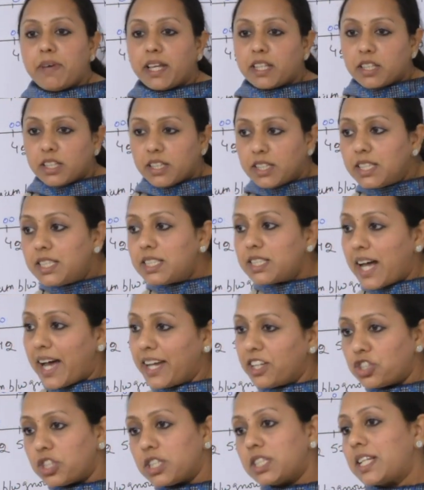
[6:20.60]
methods, I
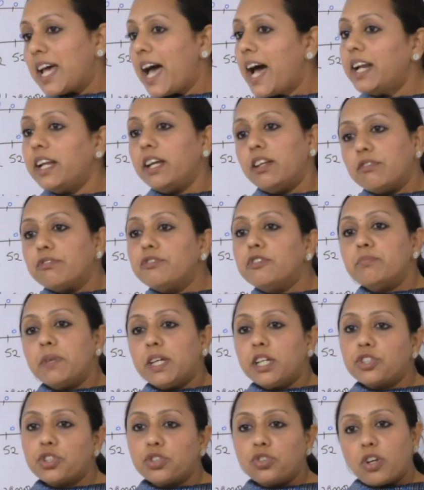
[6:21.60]
just had
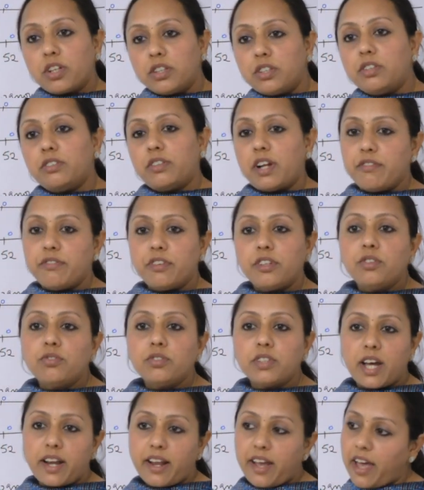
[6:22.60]
information on the revenue
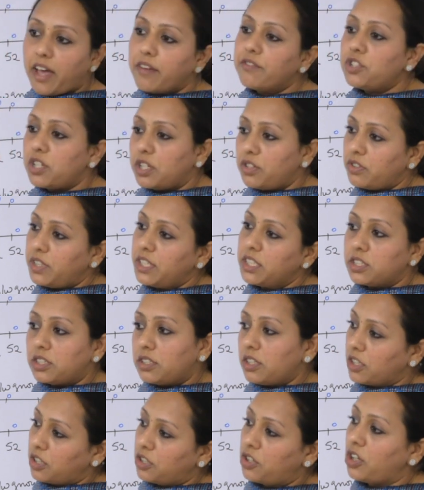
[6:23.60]
that I have generated
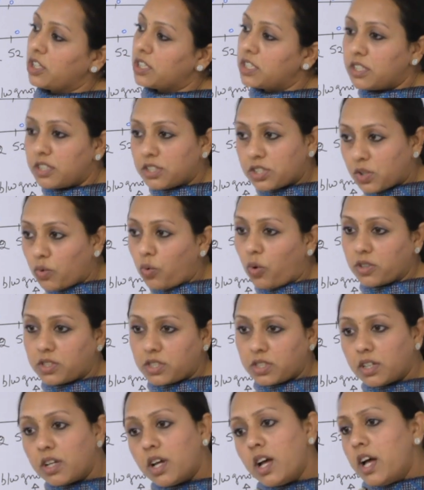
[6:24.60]
across this
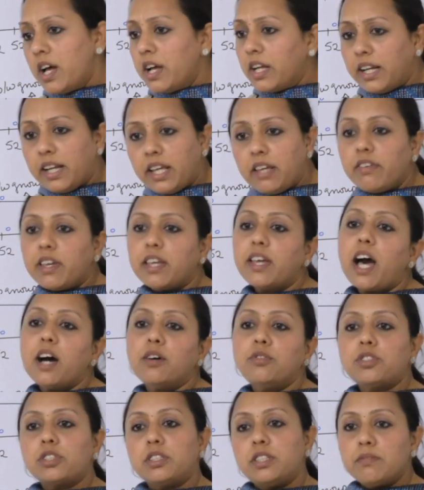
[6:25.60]
quarter, leaving
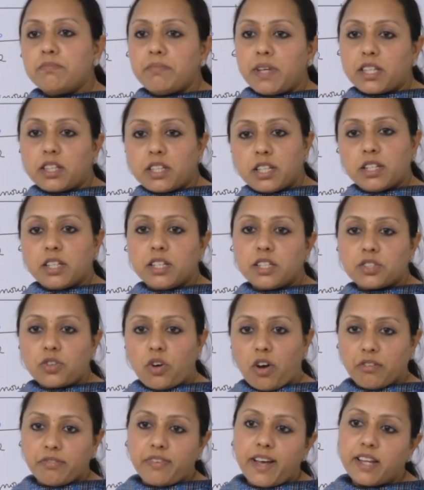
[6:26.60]
out the method
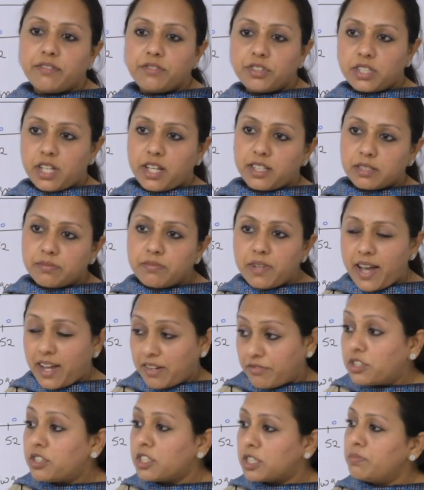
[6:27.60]
of
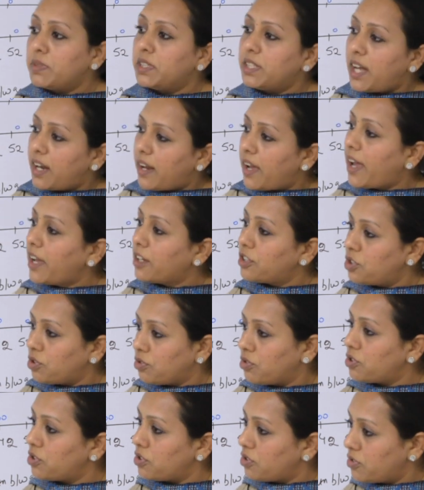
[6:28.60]
advertisement that I had
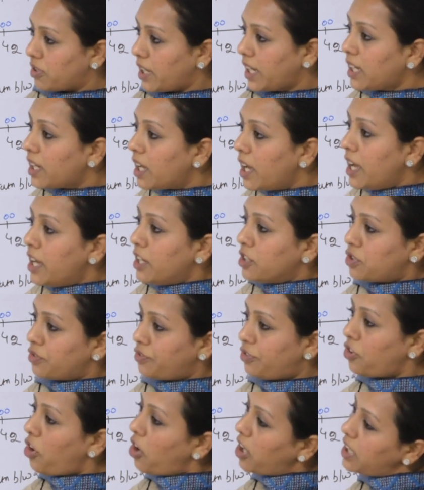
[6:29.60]
chosen, right? So
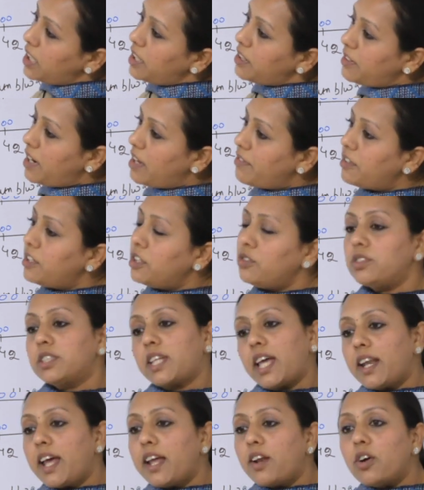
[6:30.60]
for all the revenues,
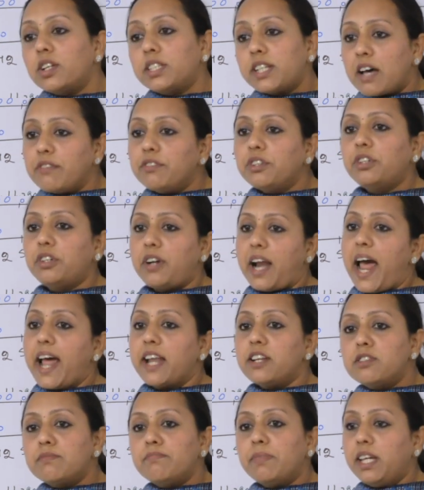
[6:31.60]
can I not have a
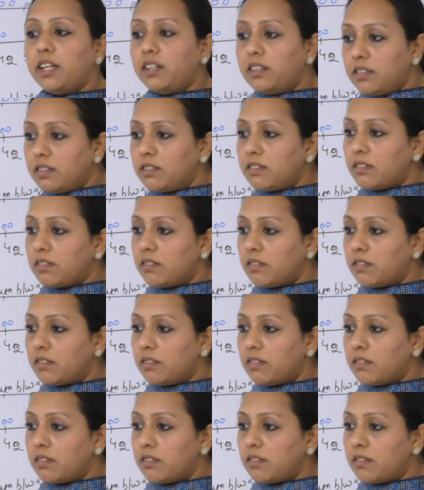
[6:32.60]
grand mean?